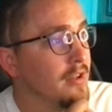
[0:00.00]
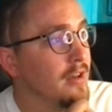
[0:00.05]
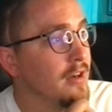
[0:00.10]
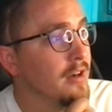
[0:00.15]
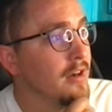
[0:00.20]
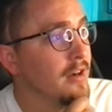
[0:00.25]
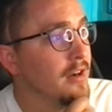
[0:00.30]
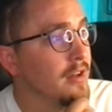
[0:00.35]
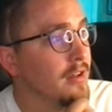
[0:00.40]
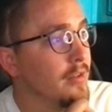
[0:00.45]

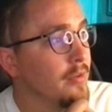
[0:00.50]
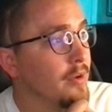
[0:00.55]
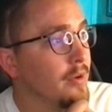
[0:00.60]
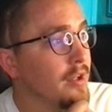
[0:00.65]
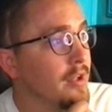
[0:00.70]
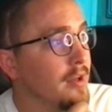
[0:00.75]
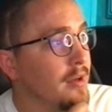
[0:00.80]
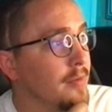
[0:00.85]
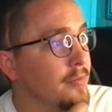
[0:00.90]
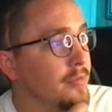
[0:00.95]
all the way
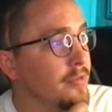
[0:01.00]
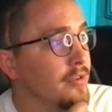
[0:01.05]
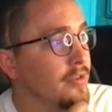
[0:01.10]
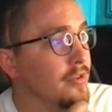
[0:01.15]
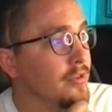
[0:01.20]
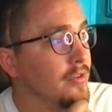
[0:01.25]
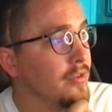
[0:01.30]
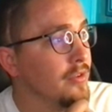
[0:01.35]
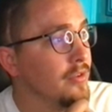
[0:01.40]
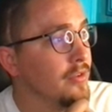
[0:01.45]
up
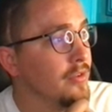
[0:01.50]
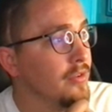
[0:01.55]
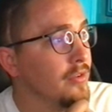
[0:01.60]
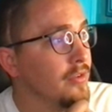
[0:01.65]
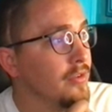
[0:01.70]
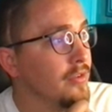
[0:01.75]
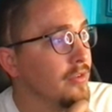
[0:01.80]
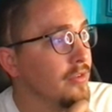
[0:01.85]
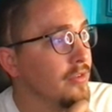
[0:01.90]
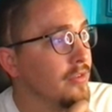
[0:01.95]
to
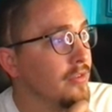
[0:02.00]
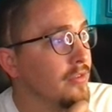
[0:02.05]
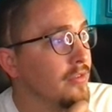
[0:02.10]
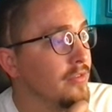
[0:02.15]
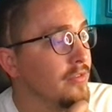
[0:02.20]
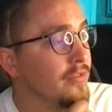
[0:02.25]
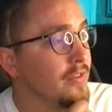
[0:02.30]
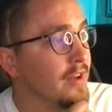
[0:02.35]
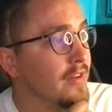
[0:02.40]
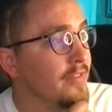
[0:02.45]

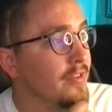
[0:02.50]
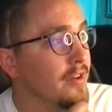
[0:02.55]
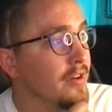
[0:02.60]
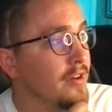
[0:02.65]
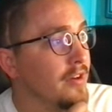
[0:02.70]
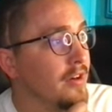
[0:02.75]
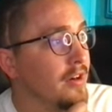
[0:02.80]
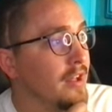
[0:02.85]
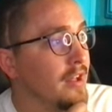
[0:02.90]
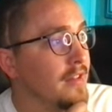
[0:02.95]

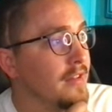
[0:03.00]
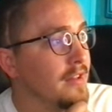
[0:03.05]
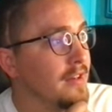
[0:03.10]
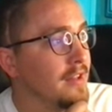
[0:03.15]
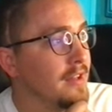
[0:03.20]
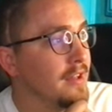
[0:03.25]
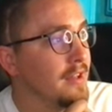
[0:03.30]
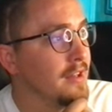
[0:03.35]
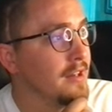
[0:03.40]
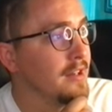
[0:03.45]
500, and then
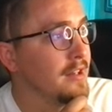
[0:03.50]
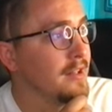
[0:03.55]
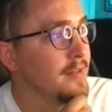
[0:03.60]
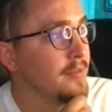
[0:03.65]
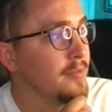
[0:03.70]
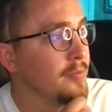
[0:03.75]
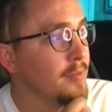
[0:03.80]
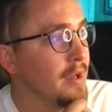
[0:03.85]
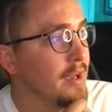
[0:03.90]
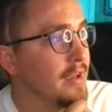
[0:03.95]
it kind of
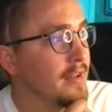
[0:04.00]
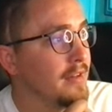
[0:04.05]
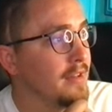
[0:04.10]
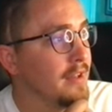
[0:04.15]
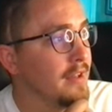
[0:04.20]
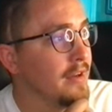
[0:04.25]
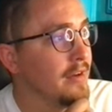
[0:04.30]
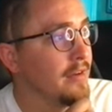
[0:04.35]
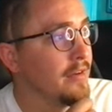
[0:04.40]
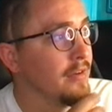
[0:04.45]
dips back
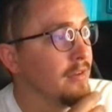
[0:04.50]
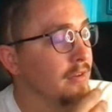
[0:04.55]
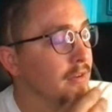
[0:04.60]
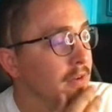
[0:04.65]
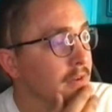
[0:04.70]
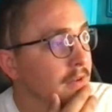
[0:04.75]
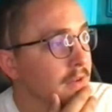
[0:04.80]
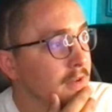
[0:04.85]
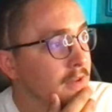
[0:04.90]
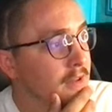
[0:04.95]
down.
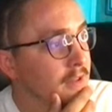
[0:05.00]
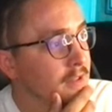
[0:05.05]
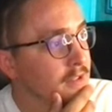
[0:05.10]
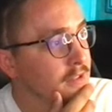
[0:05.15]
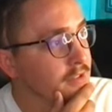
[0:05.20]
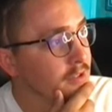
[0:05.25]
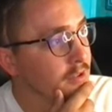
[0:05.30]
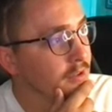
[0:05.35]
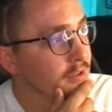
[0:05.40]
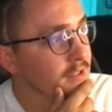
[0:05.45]

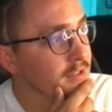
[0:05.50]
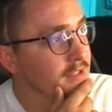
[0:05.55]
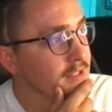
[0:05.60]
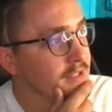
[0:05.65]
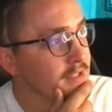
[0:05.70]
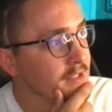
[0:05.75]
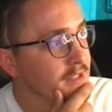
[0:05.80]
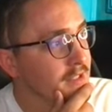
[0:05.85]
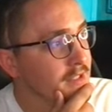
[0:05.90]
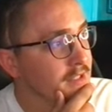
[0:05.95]
So
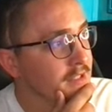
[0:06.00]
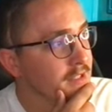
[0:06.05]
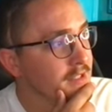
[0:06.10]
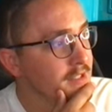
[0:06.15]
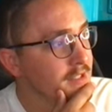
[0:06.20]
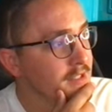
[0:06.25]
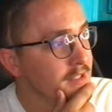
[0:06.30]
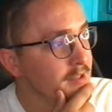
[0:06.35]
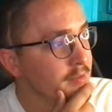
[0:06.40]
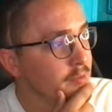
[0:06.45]
this
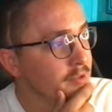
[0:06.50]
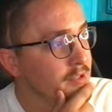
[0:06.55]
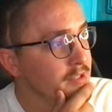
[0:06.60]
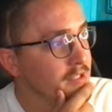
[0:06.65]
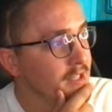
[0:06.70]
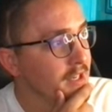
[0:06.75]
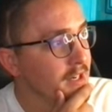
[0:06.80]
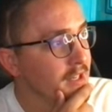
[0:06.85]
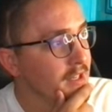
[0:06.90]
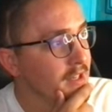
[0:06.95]
dip is
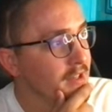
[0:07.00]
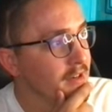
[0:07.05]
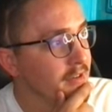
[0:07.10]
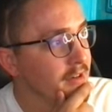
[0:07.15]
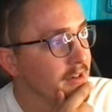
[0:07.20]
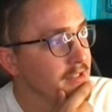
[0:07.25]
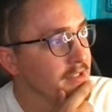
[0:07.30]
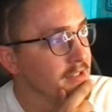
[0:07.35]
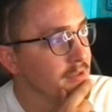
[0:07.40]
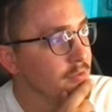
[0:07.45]
kind of
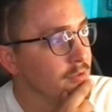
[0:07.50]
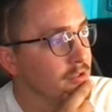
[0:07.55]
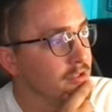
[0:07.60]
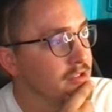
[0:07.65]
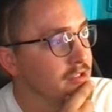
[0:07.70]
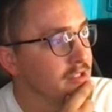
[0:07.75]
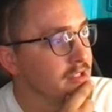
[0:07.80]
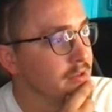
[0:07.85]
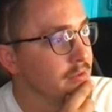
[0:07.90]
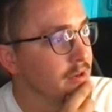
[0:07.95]
interesting. We'll
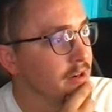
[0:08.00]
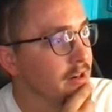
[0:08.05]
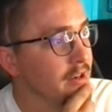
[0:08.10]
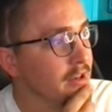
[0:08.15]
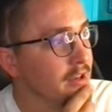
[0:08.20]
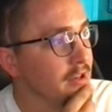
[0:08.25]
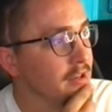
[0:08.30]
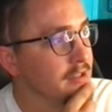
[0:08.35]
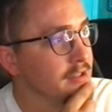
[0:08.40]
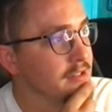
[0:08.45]
see where it
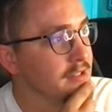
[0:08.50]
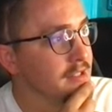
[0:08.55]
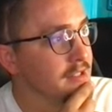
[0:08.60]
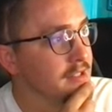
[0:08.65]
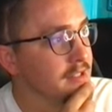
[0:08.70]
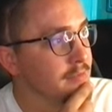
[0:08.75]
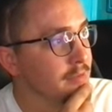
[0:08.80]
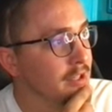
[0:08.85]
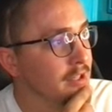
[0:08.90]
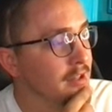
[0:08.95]
goes
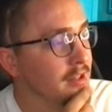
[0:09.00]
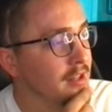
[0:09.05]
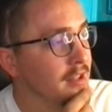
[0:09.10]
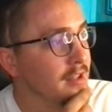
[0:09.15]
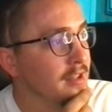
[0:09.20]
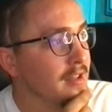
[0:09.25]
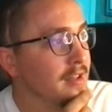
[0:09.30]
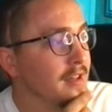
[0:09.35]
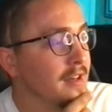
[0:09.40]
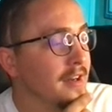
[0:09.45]
this month.
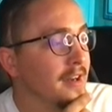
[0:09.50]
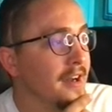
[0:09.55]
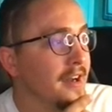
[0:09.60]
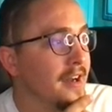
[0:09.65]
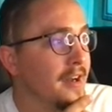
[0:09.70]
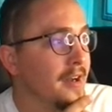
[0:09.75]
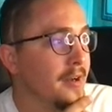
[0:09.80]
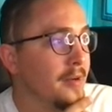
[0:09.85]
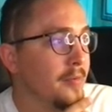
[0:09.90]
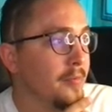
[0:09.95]

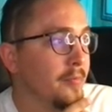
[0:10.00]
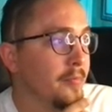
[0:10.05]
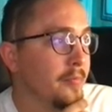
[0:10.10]
Homes